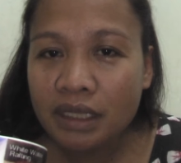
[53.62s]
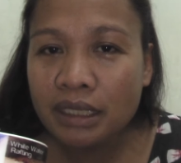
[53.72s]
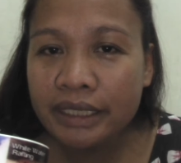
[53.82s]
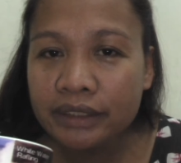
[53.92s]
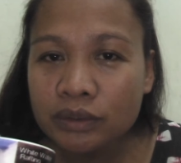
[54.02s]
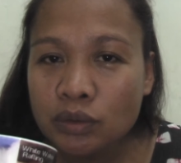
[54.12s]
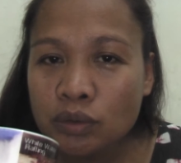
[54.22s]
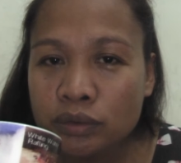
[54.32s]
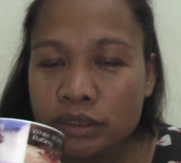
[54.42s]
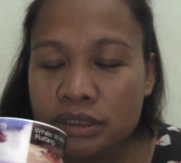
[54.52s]
like
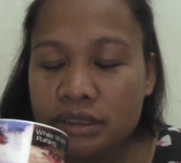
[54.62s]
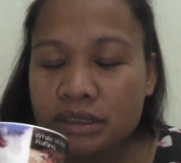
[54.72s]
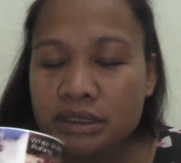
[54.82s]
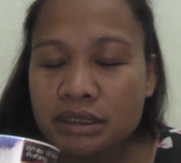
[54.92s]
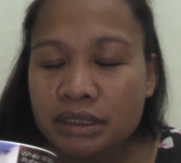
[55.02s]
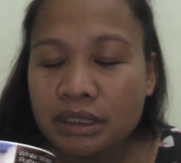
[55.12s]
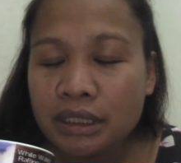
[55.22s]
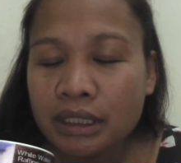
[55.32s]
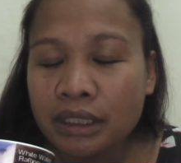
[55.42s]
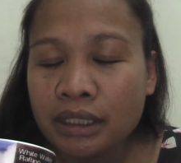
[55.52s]
colds,
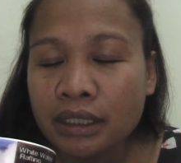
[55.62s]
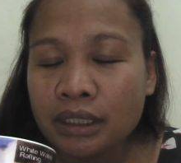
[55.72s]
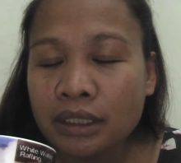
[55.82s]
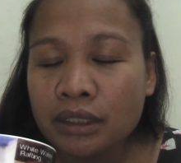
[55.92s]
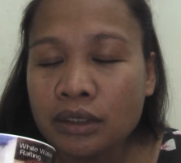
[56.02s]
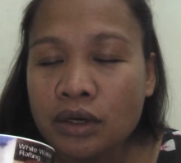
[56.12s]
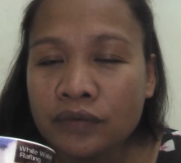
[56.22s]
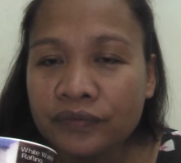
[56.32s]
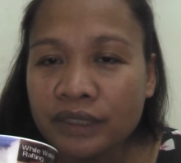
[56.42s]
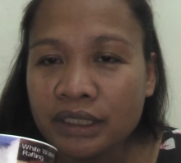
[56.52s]

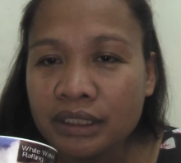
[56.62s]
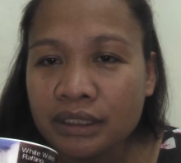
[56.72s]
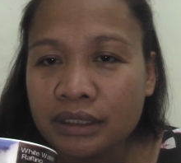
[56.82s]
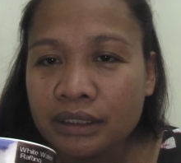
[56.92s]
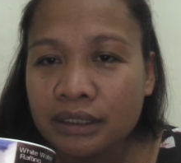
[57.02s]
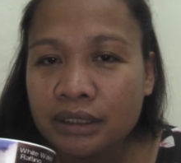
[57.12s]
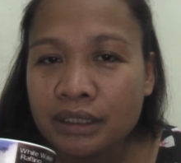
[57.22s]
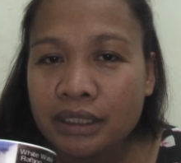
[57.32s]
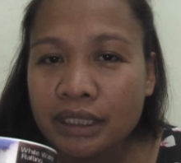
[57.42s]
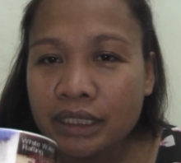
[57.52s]
coughing.
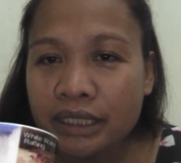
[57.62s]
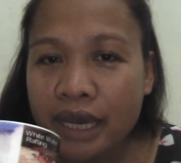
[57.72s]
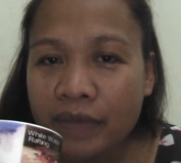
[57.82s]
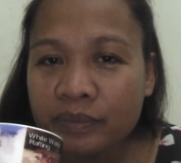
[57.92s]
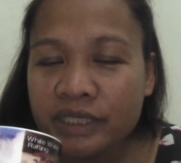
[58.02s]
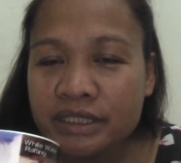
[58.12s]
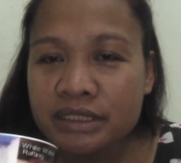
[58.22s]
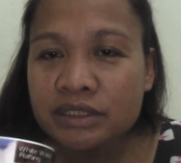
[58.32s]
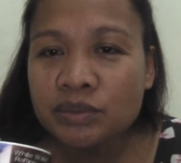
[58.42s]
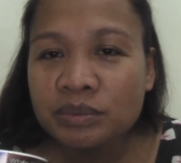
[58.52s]
It
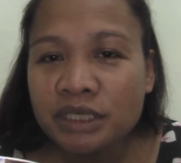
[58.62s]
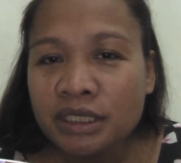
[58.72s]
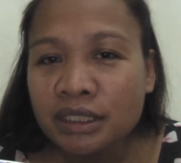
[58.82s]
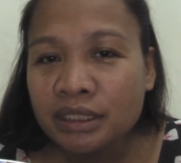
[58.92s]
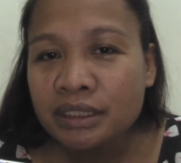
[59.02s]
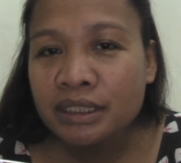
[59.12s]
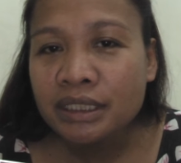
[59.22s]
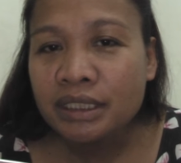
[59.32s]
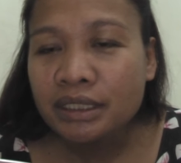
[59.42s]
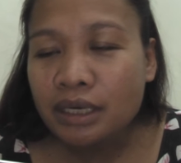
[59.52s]
happens to me
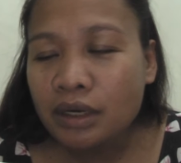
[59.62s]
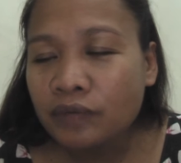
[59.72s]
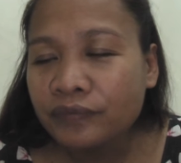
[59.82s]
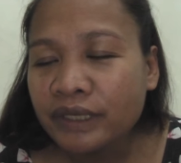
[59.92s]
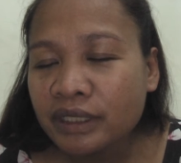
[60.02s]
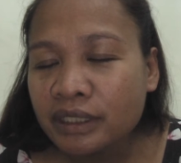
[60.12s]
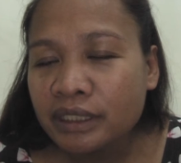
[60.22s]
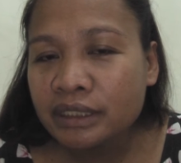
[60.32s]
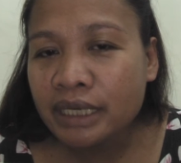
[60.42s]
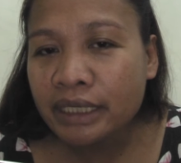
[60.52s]
often
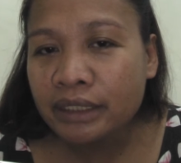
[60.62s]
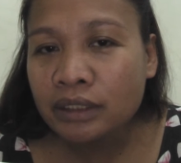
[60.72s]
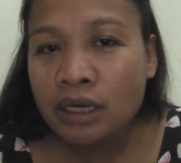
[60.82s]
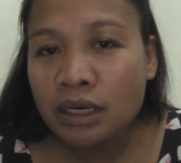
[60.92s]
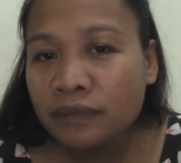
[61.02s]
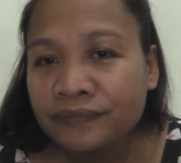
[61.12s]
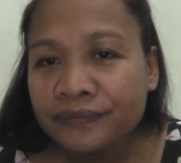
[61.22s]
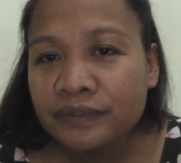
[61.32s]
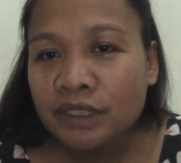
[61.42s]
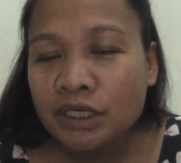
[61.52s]
that I cough,
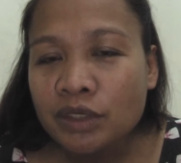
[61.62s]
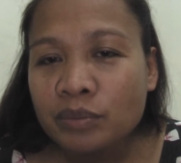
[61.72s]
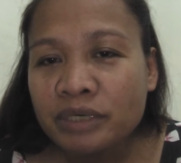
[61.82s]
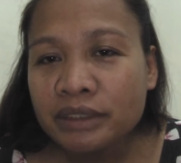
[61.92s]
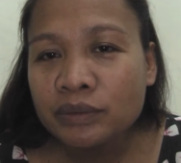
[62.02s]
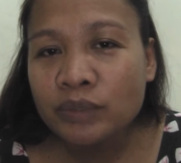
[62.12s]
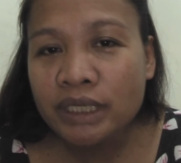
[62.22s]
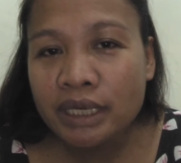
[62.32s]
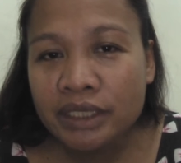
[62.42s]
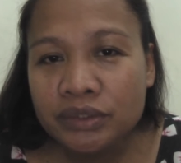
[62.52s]
but
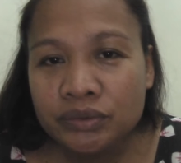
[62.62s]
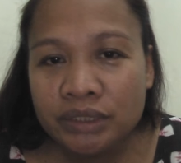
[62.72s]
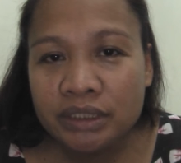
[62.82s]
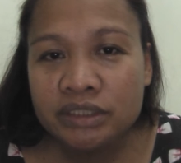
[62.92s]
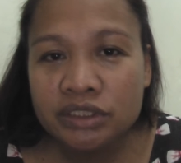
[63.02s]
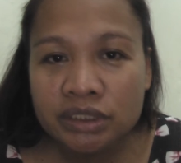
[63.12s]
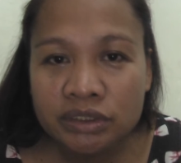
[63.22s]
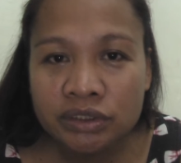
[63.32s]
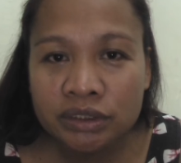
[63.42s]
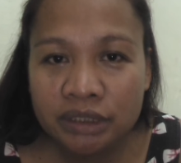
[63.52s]
when I drink
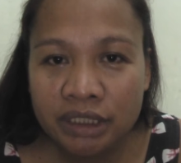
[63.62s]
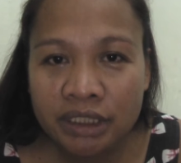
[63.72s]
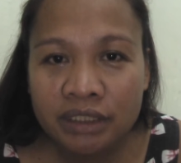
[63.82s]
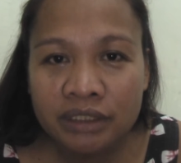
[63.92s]
ginger tea